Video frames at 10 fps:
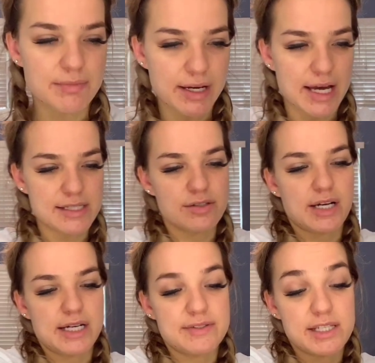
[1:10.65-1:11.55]
and my eyes are
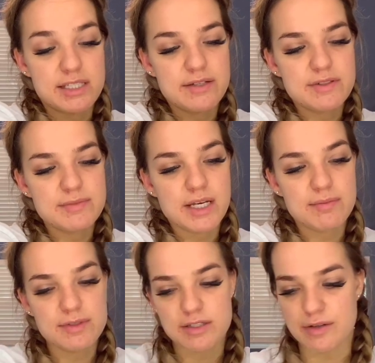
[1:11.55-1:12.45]
kind of sensitive sometimes.